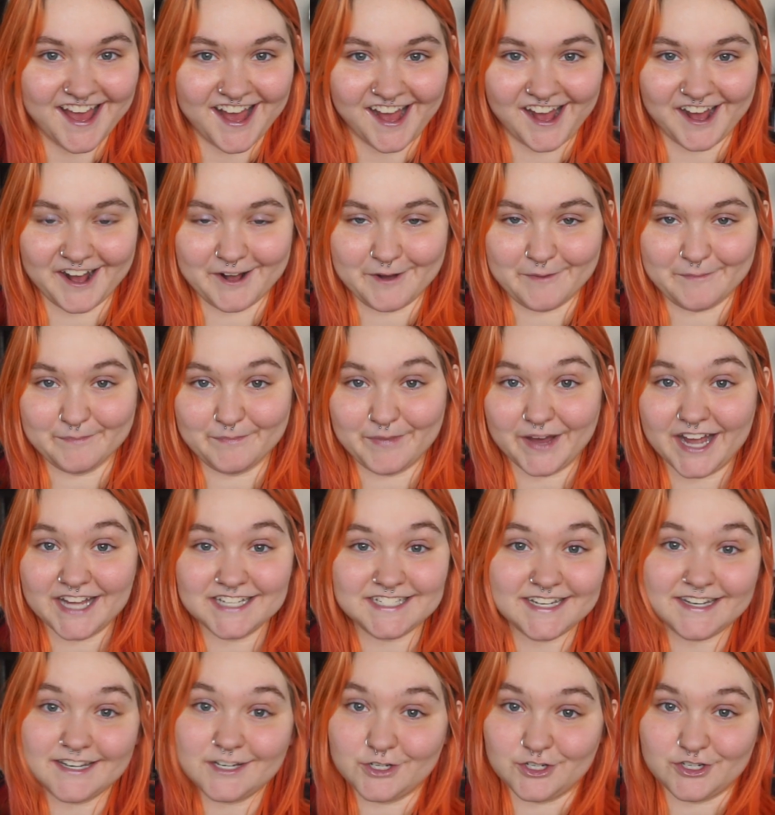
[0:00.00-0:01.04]
Um, but I
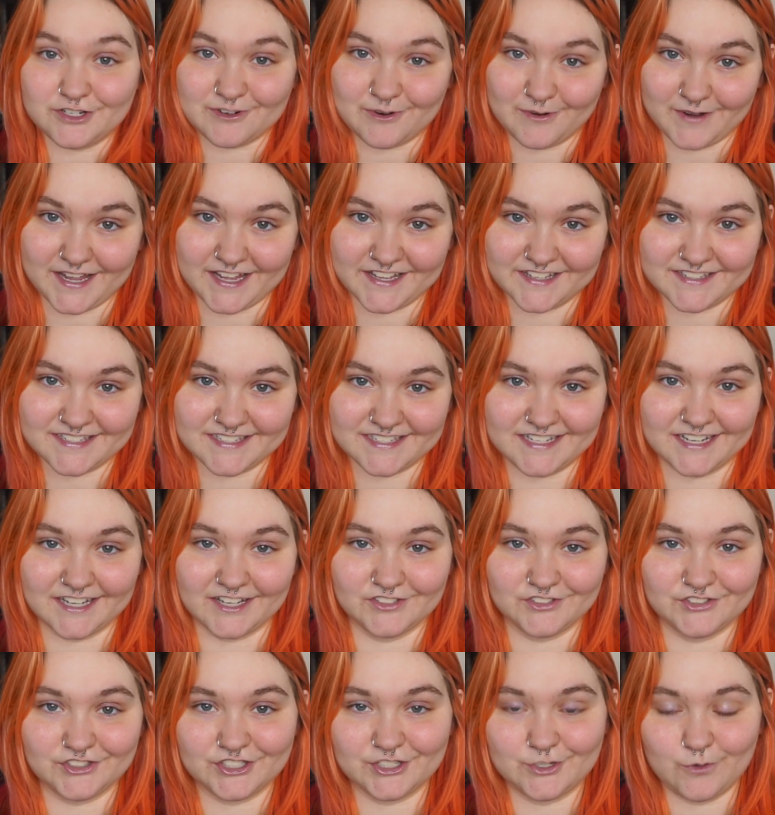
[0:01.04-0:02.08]
did enjoy it
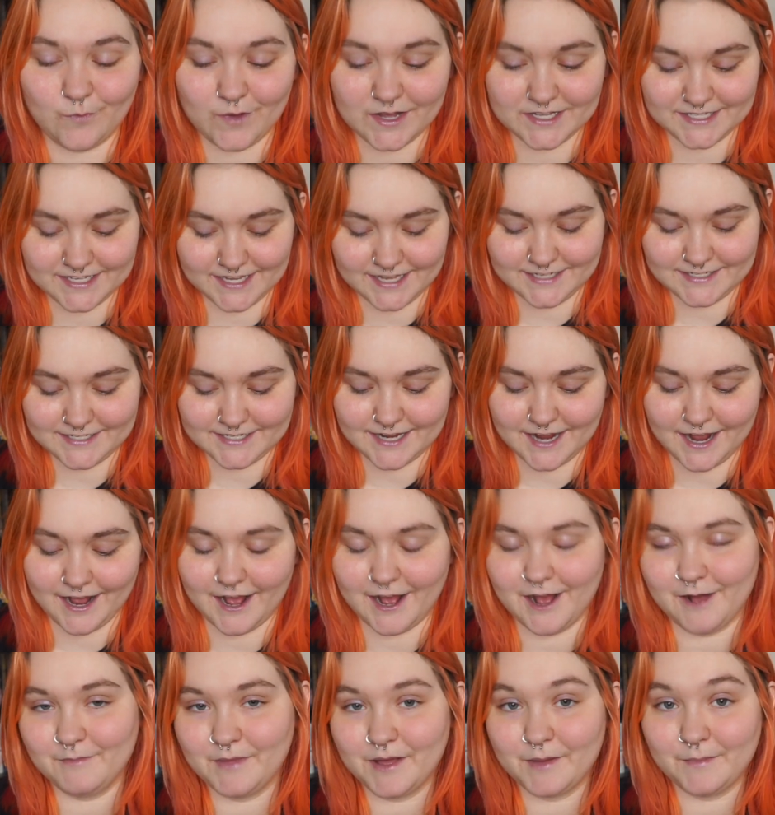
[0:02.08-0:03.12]
still, just wasn't
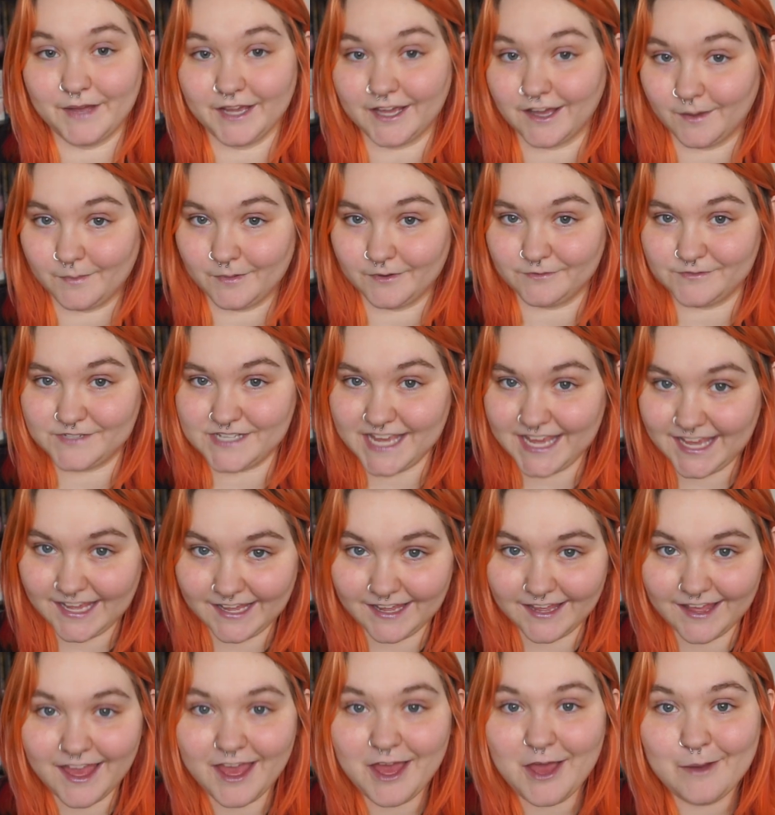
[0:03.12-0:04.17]
um, my cup of
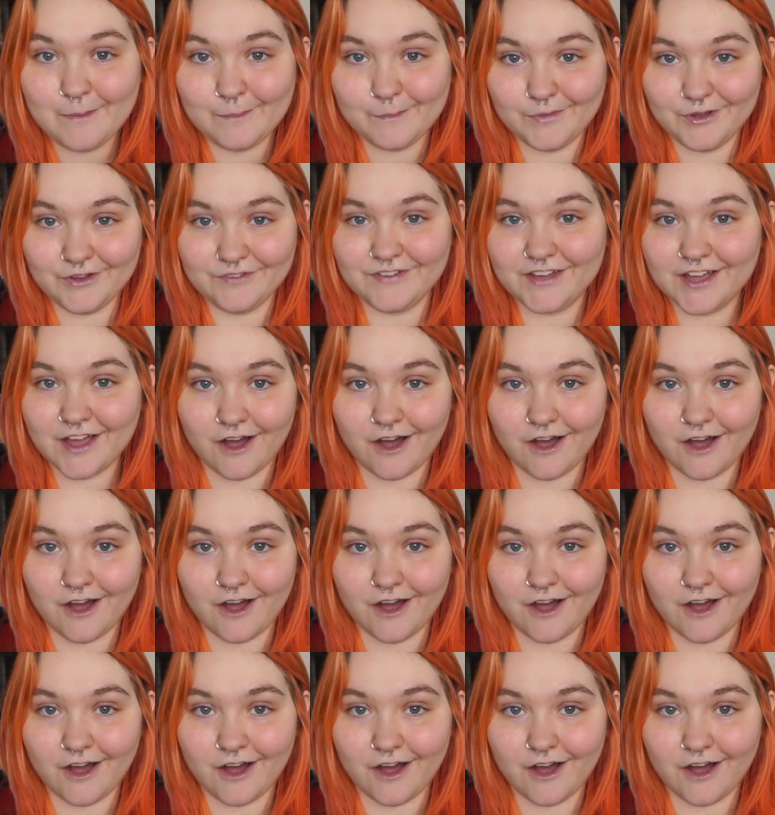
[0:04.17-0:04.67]
tea. Moving